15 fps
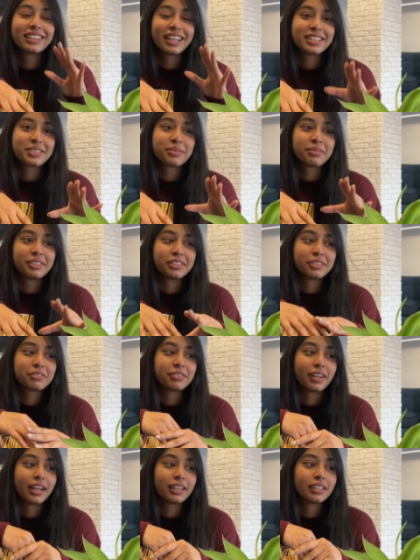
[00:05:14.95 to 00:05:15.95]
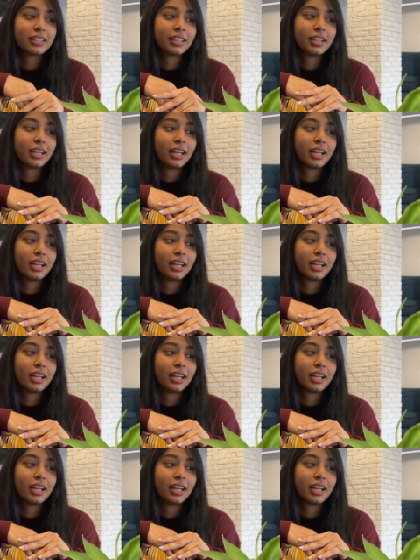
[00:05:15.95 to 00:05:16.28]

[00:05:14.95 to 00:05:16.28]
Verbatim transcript: That's a weird fact.